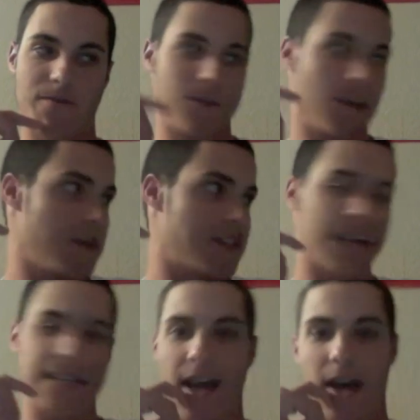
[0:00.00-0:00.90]
you know, we
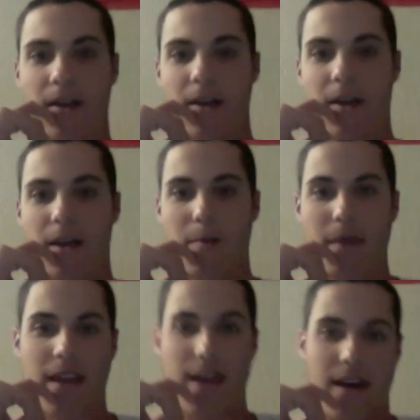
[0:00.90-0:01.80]
sat down,
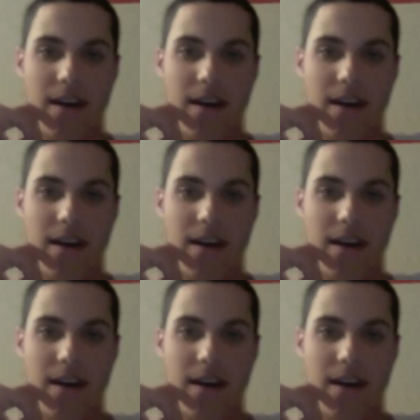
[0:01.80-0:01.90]
me and uh,